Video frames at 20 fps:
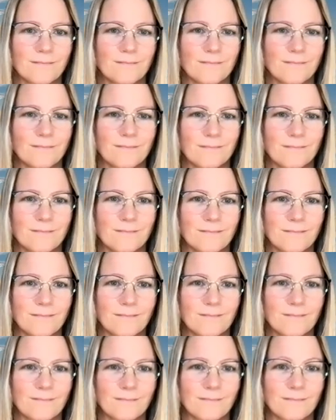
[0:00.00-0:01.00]

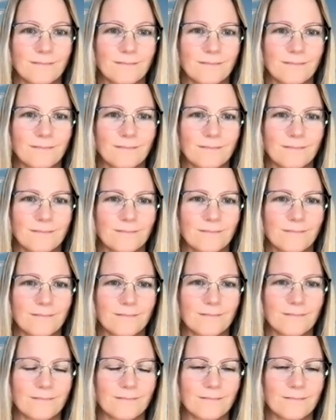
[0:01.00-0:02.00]

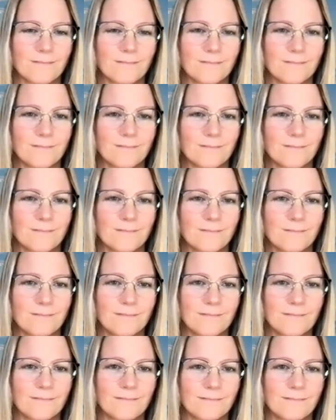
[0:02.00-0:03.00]

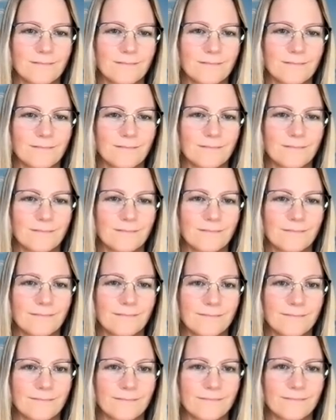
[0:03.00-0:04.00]

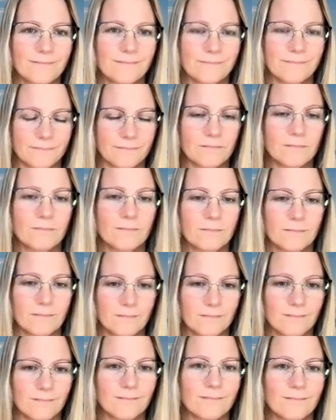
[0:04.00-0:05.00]

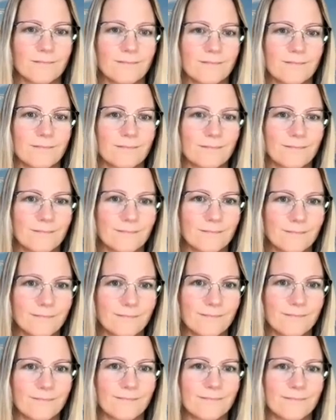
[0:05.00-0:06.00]

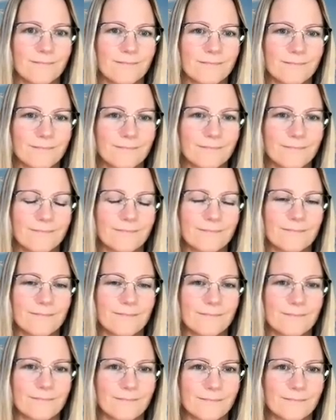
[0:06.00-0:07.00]

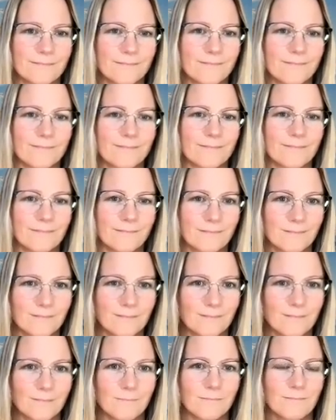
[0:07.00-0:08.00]
No words are spoken by the person on screen.